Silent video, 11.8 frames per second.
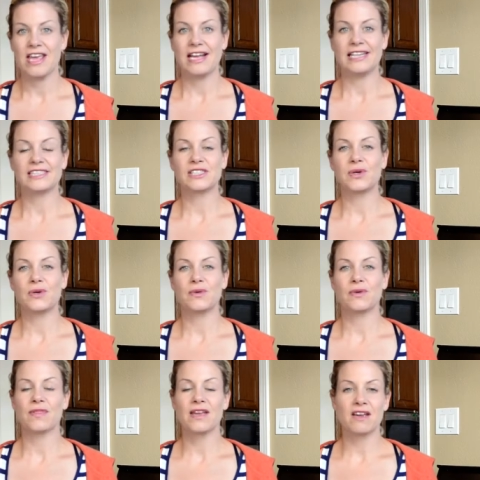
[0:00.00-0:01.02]
and so
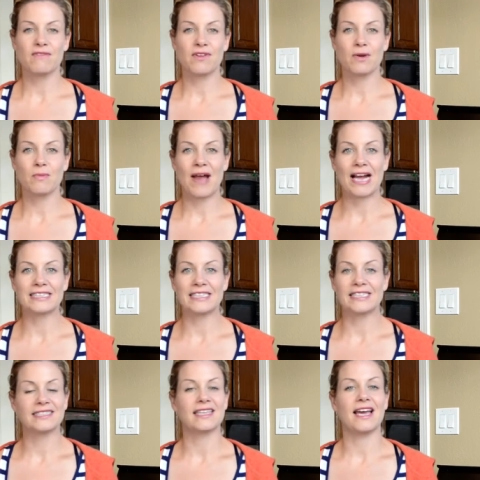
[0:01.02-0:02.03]
think of your
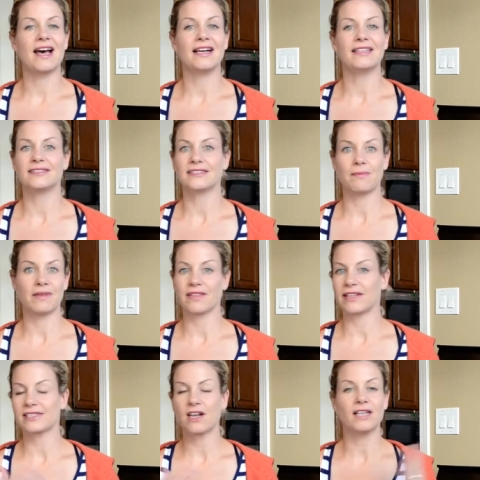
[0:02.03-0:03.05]
practice as something
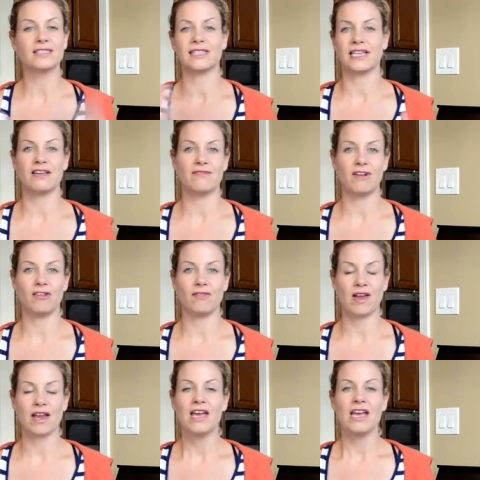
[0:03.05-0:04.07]
that's constantly
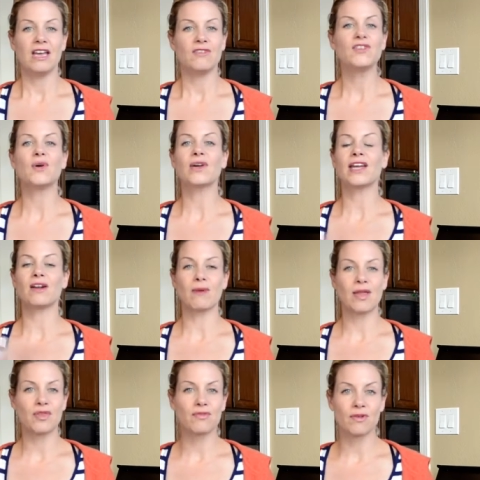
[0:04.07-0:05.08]
evolving. If you don't get it
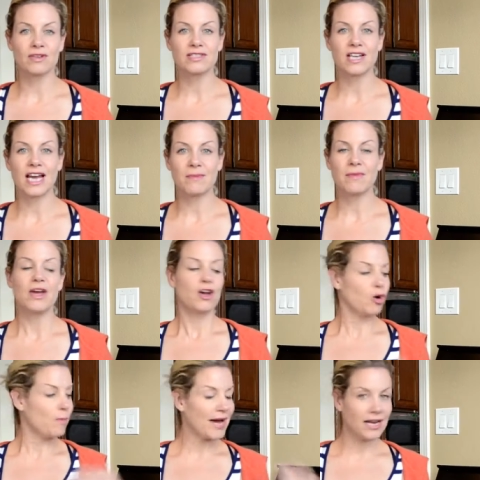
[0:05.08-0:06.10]
right the first time,
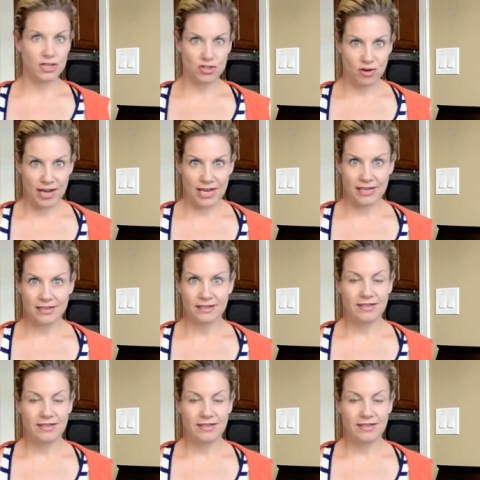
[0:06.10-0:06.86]
go back and try it.